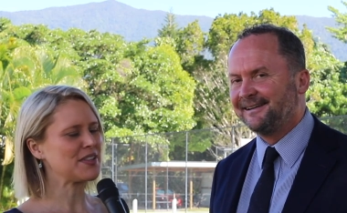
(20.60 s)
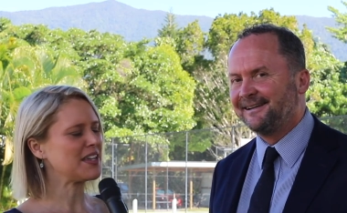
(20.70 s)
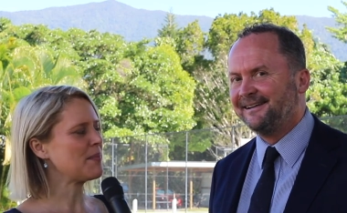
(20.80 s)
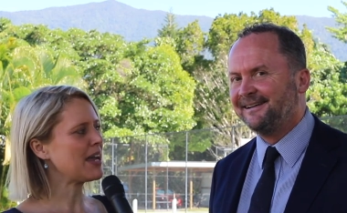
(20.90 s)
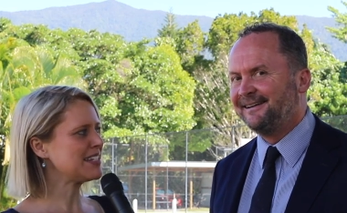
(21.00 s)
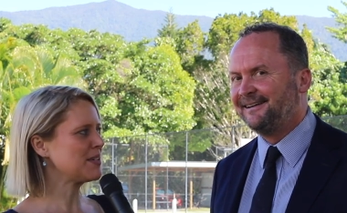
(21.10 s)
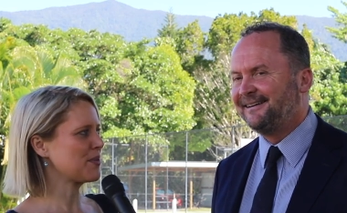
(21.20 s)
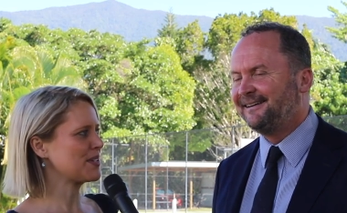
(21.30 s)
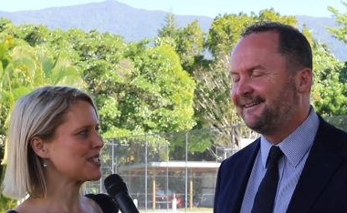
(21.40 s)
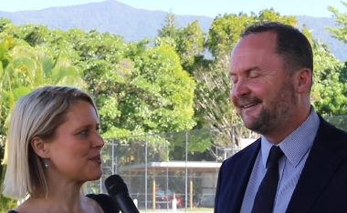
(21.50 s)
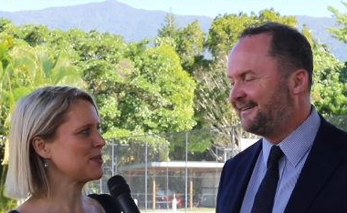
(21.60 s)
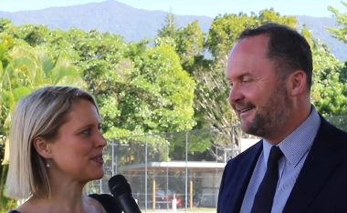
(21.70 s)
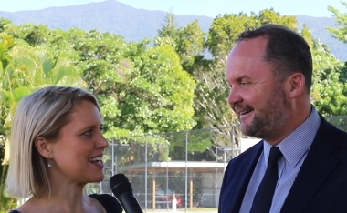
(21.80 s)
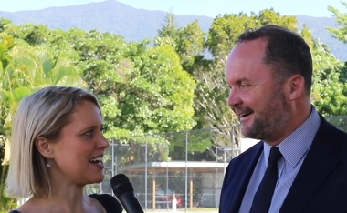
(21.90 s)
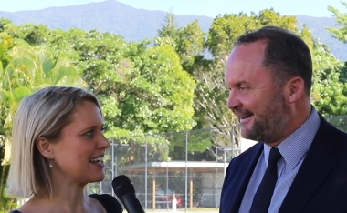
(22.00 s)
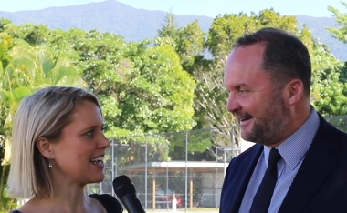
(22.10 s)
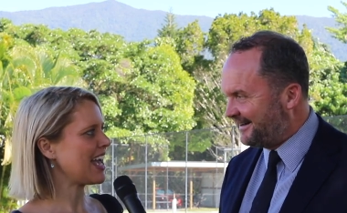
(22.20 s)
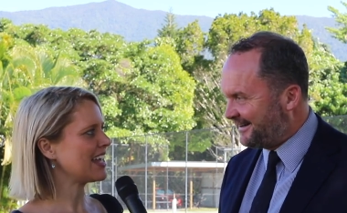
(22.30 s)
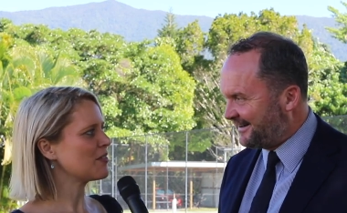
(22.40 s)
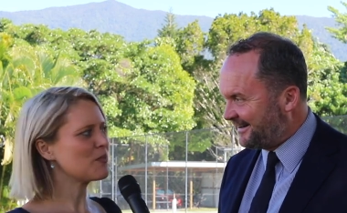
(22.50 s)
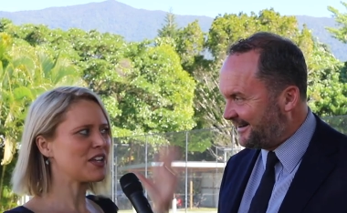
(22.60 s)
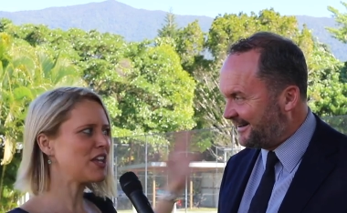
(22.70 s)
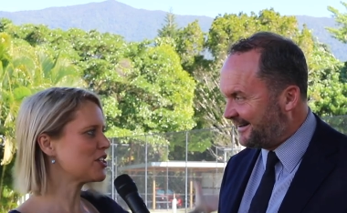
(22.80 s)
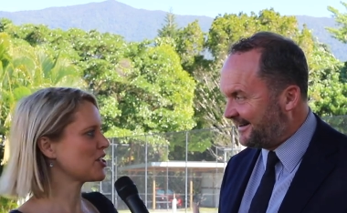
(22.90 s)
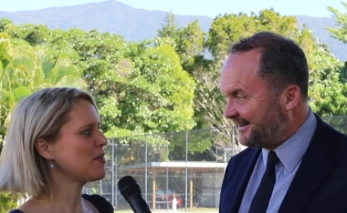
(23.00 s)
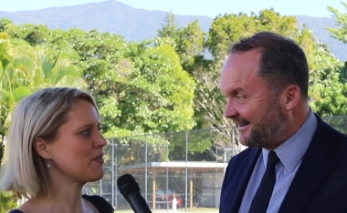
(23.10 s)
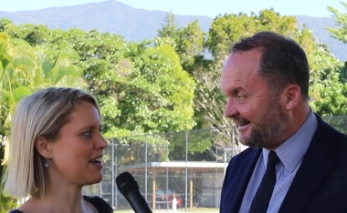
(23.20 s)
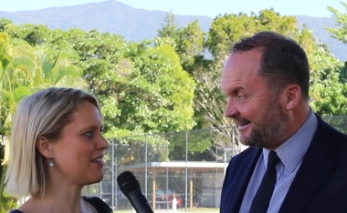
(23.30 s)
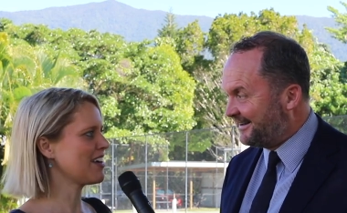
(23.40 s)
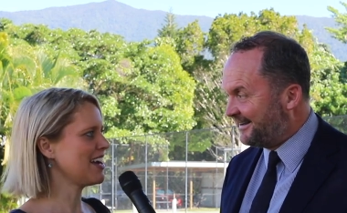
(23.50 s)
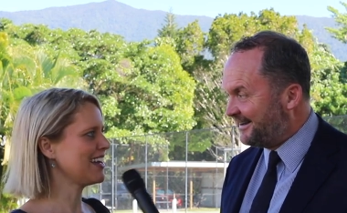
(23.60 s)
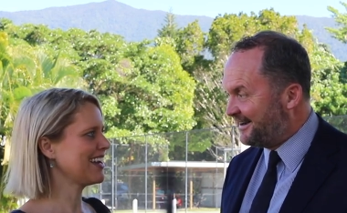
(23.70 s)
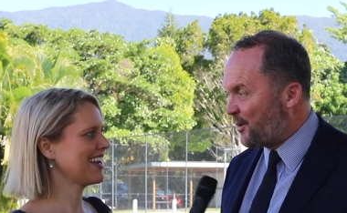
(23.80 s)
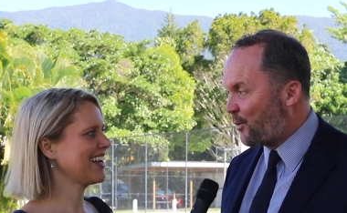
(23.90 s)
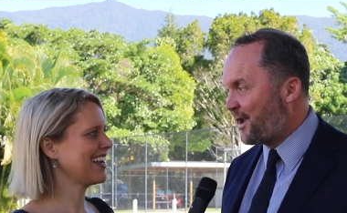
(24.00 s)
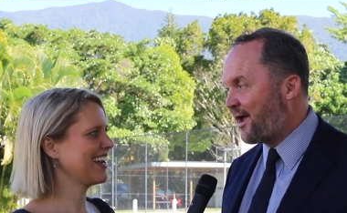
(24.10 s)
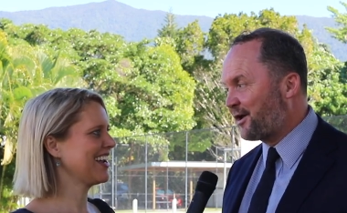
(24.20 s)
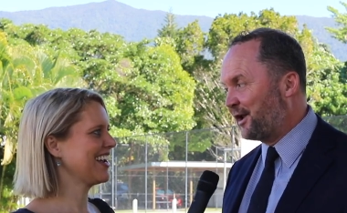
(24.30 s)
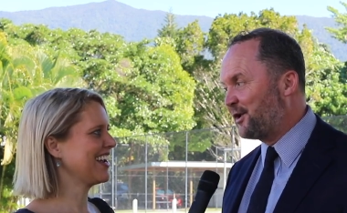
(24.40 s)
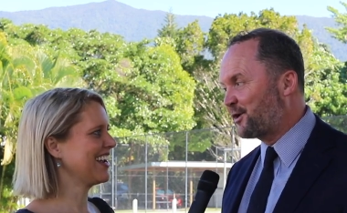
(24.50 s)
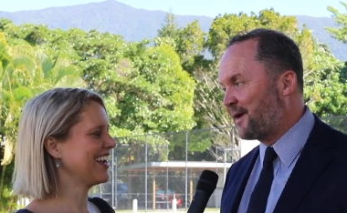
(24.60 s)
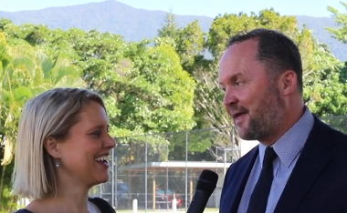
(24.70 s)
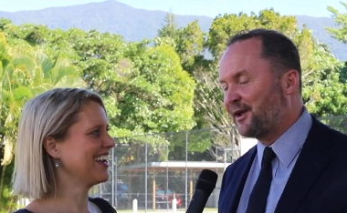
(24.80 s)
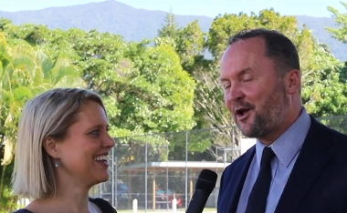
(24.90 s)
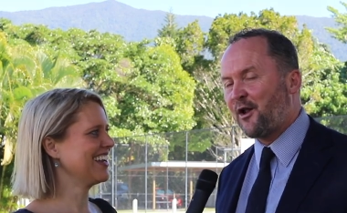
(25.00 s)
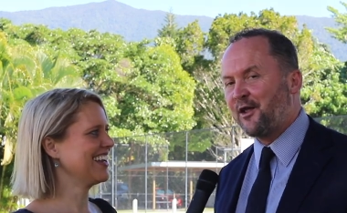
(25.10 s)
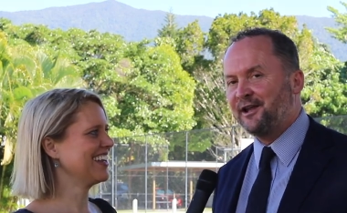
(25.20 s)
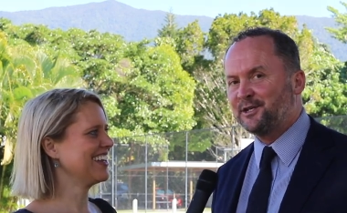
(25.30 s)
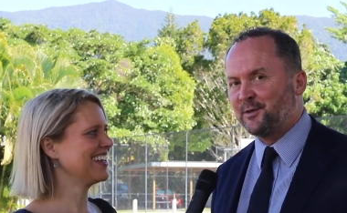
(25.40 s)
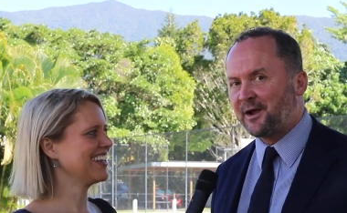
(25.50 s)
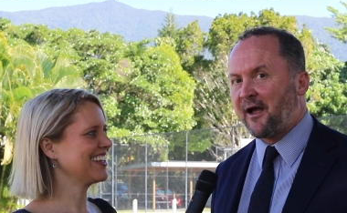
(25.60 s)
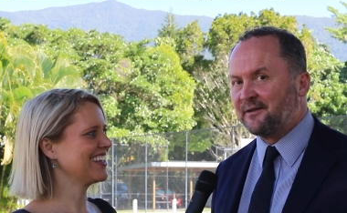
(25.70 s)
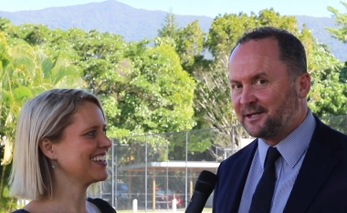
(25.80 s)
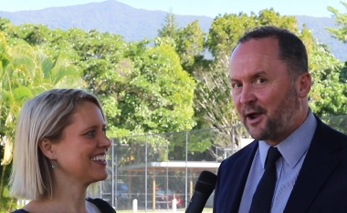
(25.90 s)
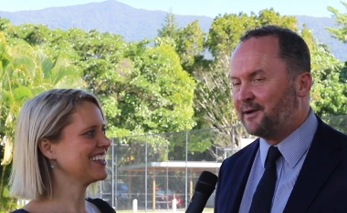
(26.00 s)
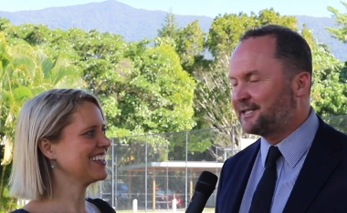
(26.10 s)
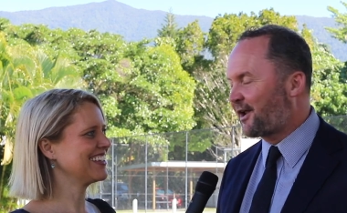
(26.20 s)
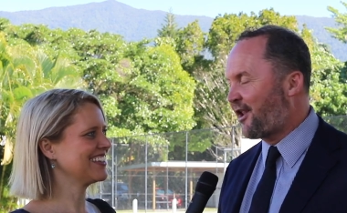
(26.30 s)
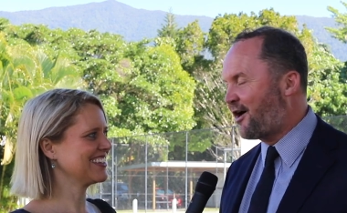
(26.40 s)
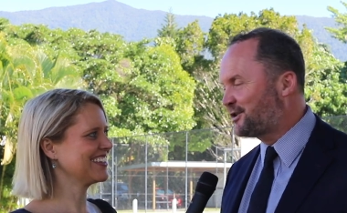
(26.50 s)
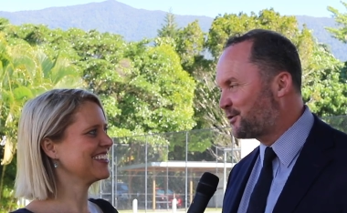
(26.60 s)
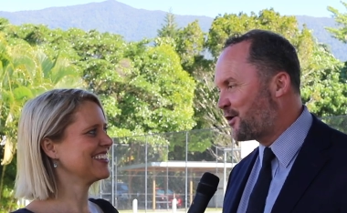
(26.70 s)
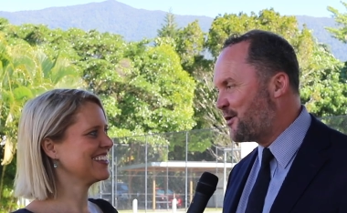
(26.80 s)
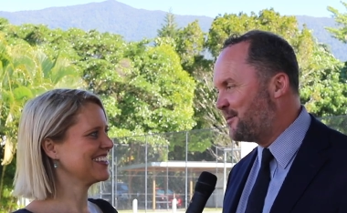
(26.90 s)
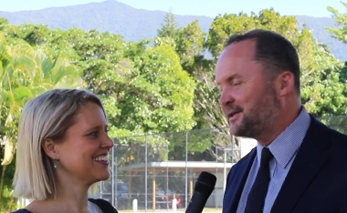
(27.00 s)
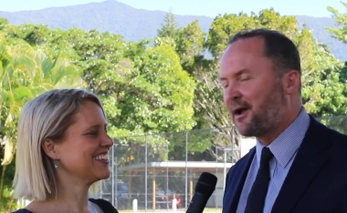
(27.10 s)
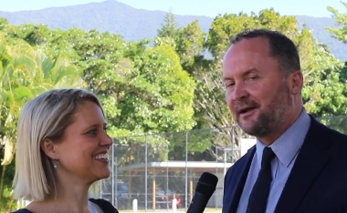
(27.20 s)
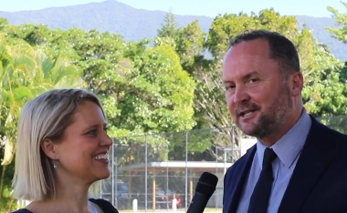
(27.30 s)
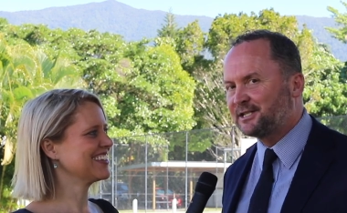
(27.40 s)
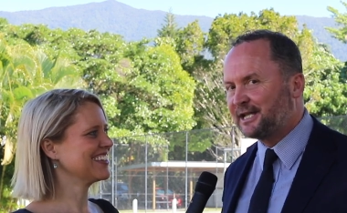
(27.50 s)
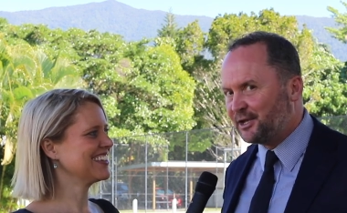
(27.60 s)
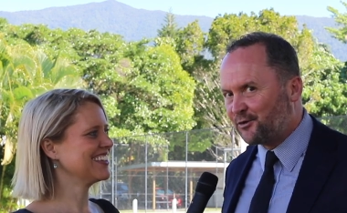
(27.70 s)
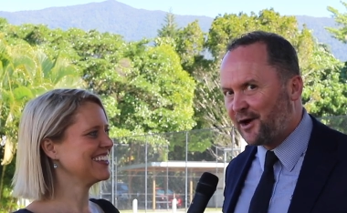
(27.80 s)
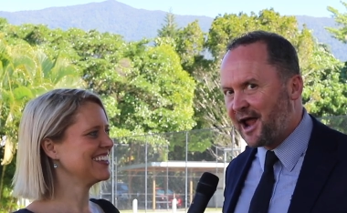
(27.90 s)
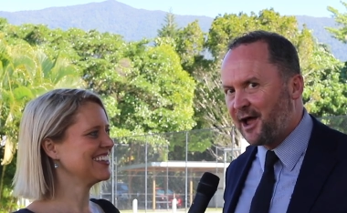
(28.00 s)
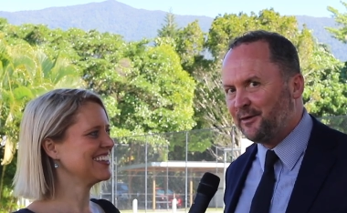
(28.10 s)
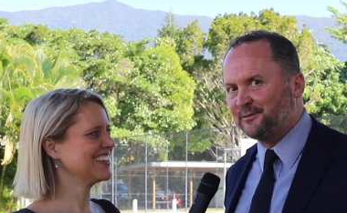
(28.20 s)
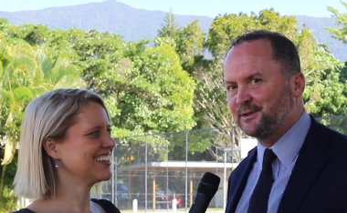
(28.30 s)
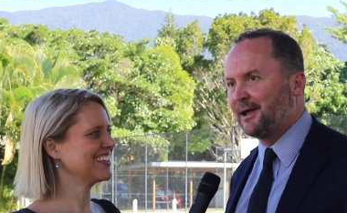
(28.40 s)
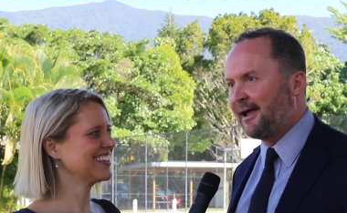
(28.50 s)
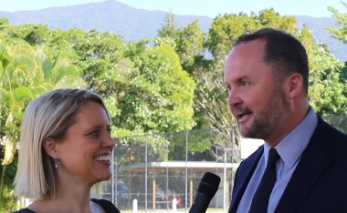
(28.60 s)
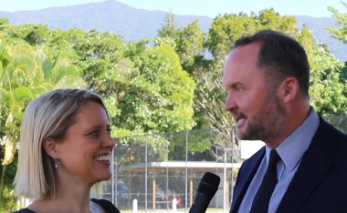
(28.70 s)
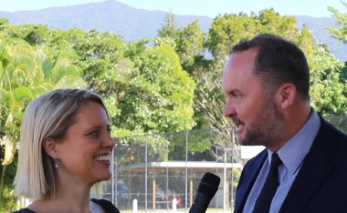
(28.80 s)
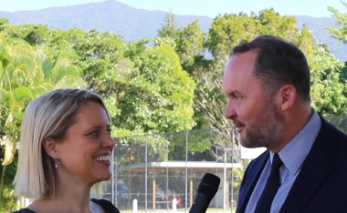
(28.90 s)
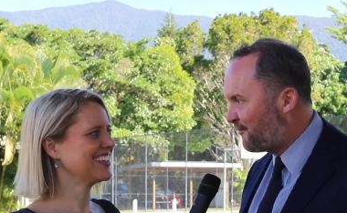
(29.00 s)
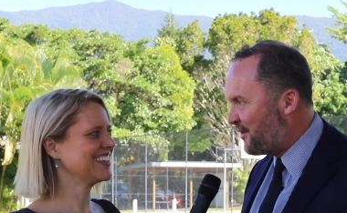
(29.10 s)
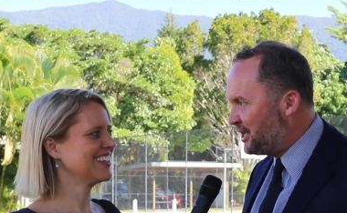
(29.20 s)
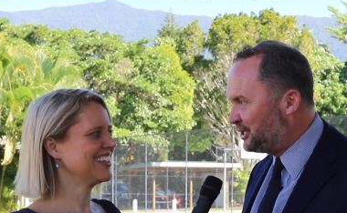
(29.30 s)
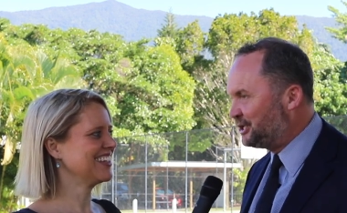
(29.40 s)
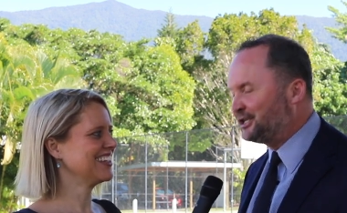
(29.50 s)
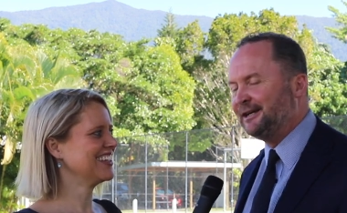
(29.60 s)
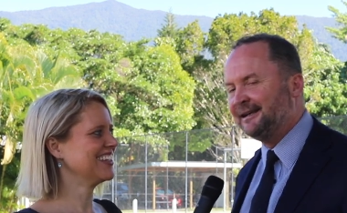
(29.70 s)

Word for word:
Speaker 1: with the amazing principal, Doug. Uh, You're going to show me around, right?
Speaker 2: We are going to look around the college. We're going to go into classrooms. You're going to see the grounds, see some fish,